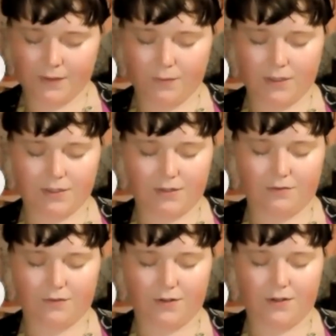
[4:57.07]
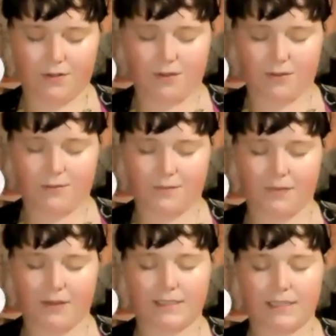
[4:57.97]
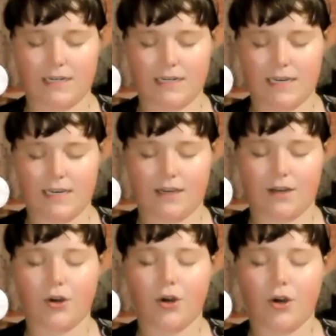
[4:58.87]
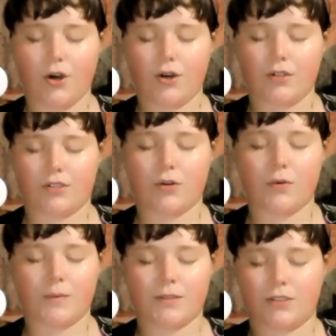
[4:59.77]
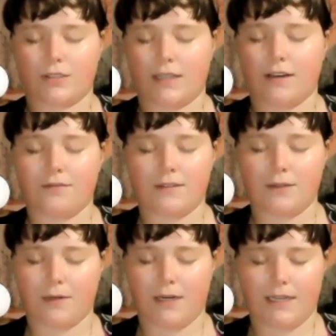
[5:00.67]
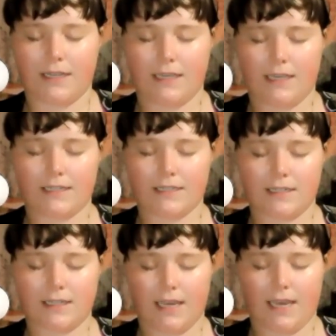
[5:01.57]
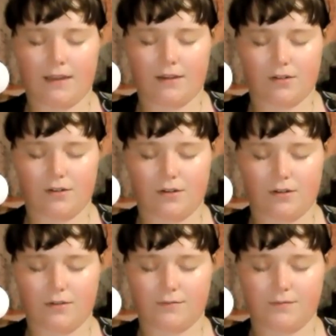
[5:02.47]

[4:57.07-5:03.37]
Wonderful. Sending so much lovely Reiki into the candle,